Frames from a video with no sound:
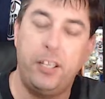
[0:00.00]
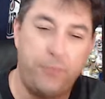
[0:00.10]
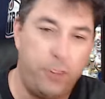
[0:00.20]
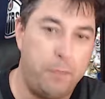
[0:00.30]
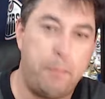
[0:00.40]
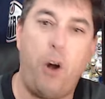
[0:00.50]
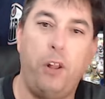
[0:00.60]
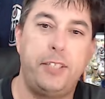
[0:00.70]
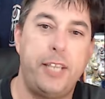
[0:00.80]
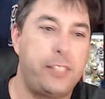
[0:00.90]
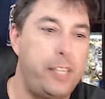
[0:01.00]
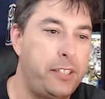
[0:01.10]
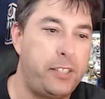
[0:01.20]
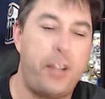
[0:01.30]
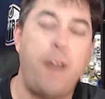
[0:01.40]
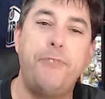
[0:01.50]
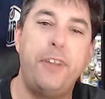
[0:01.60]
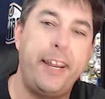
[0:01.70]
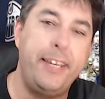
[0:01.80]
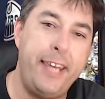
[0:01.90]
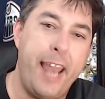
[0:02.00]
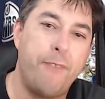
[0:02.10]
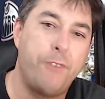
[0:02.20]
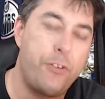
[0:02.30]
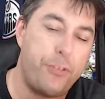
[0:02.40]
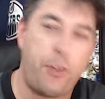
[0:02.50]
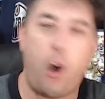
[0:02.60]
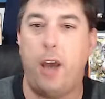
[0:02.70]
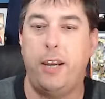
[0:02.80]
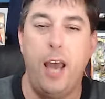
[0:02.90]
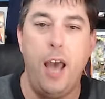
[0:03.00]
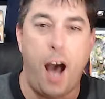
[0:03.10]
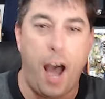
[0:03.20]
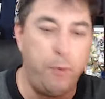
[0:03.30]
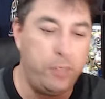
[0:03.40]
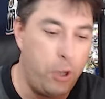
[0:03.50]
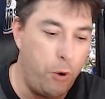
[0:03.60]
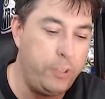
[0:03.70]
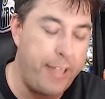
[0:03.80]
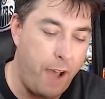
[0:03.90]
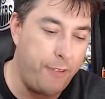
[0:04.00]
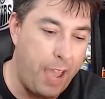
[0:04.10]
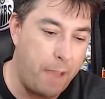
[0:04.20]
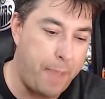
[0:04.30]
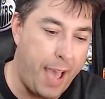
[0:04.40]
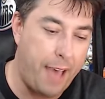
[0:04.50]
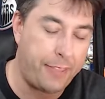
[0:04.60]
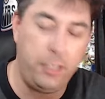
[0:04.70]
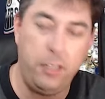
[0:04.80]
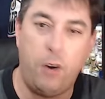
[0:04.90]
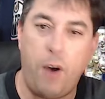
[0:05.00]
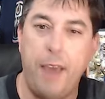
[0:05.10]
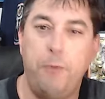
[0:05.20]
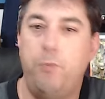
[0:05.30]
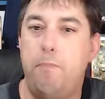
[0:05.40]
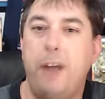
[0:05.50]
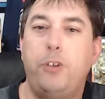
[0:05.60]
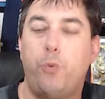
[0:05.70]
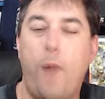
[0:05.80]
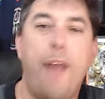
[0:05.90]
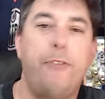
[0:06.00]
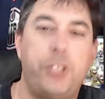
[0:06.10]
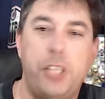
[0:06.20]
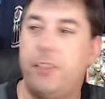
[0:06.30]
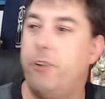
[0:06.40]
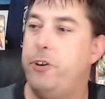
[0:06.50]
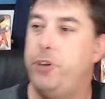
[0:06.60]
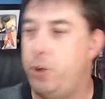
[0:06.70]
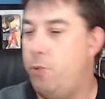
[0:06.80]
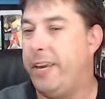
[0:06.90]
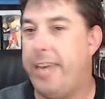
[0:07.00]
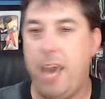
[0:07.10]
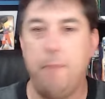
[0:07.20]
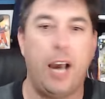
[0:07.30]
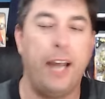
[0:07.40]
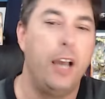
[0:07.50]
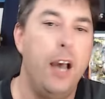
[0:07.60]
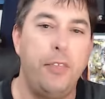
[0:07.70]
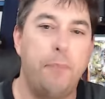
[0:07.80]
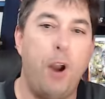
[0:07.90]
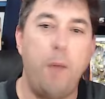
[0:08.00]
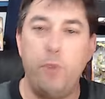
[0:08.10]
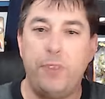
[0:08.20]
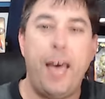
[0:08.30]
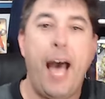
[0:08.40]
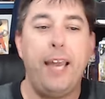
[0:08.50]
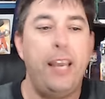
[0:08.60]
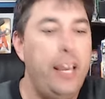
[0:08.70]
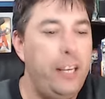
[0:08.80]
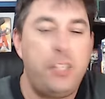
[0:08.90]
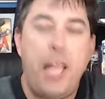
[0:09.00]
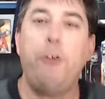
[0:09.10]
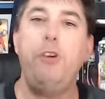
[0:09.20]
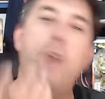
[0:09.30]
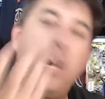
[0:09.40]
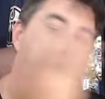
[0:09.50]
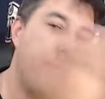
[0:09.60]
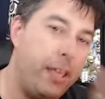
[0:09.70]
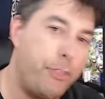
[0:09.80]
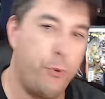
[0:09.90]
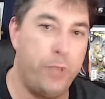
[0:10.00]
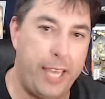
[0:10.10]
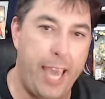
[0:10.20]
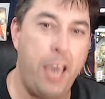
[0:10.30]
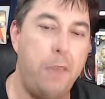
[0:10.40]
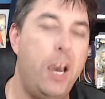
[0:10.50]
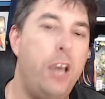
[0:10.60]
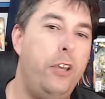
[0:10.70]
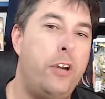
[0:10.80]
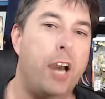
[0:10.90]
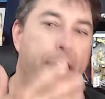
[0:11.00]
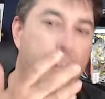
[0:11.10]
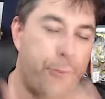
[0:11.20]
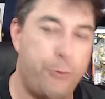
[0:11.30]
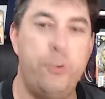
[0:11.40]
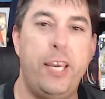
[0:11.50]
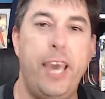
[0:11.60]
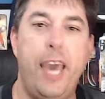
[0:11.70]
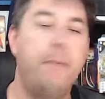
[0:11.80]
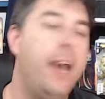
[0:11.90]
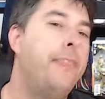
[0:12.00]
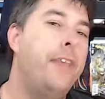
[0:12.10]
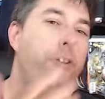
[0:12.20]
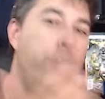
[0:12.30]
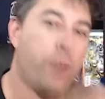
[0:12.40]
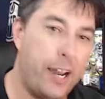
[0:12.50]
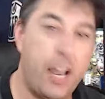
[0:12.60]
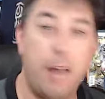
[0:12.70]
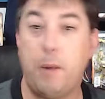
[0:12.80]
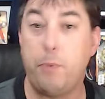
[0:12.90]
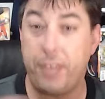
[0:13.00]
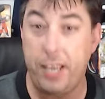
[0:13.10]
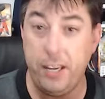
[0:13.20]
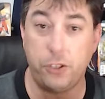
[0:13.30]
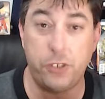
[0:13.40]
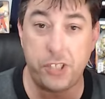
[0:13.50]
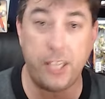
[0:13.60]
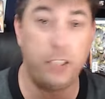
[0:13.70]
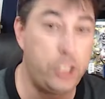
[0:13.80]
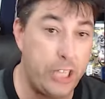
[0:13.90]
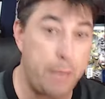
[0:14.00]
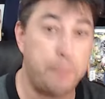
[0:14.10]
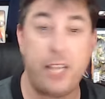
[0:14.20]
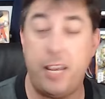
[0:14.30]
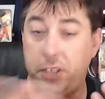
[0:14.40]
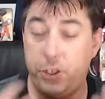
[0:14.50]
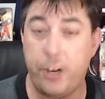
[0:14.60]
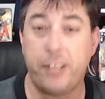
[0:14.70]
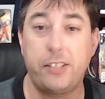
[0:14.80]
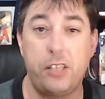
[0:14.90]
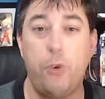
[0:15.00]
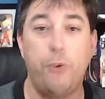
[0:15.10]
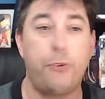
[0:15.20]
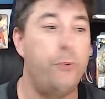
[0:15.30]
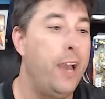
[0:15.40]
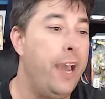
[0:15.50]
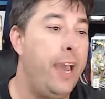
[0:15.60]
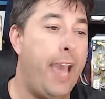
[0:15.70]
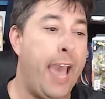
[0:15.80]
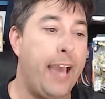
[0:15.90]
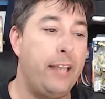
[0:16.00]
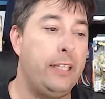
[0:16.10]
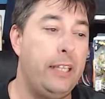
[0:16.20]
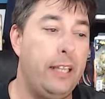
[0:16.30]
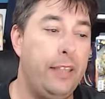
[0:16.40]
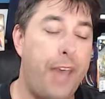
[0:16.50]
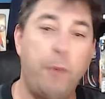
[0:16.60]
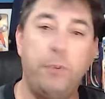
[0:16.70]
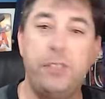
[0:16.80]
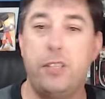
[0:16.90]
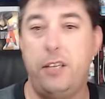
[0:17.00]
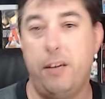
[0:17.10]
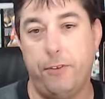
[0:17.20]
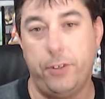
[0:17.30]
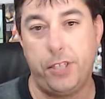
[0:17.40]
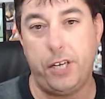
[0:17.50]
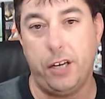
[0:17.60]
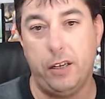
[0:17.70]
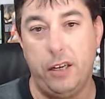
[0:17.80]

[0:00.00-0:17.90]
full of politics, it's stuff that I never thought I would go down that path. You know, I'd much rather sit there and do a game guide. The problem with that is now you got to play through the game, you got to get through the game, then you got to come up with interesting tips and tricks to go through, and that was the difference here.